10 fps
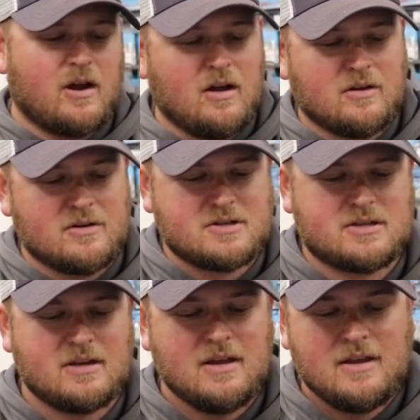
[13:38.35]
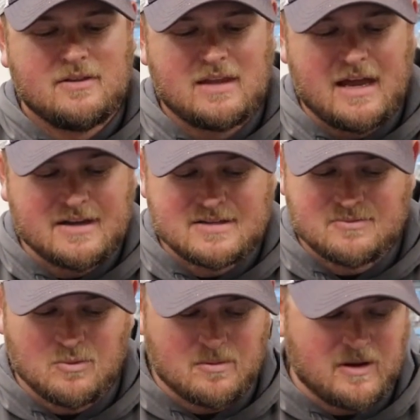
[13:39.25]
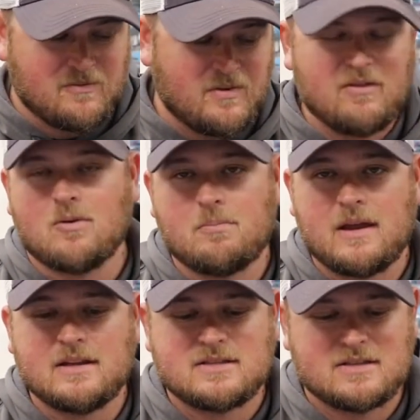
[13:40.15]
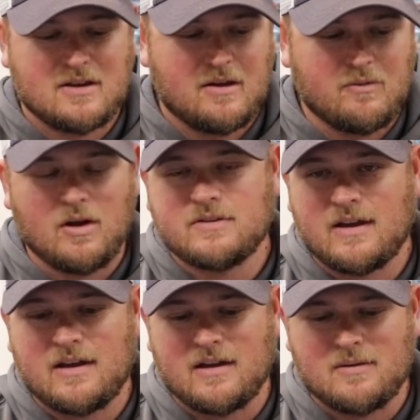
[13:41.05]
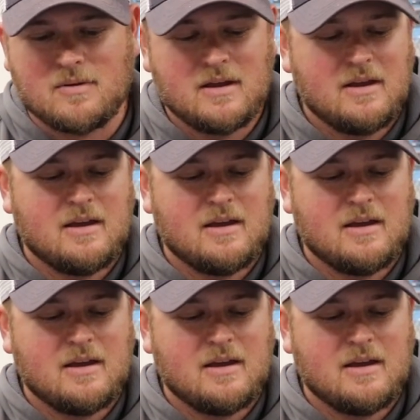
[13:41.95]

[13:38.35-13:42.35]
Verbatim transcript: colors that is one of my favorite baits of all time.